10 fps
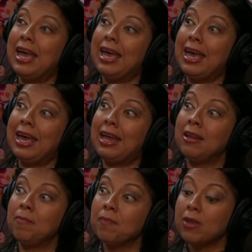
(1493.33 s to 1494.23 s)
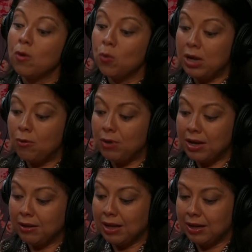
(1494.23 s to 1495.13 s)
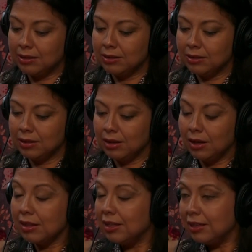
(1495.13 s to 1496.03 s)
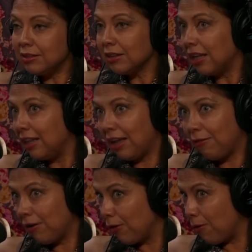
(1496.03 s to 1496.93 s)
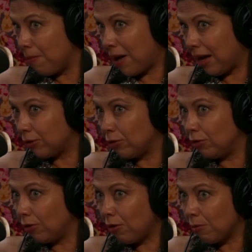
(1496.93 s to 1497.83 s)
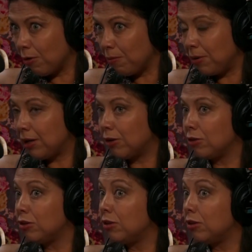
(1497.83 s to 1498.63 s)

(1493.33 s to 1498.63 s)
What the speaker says: And we realize things can never go back to normal because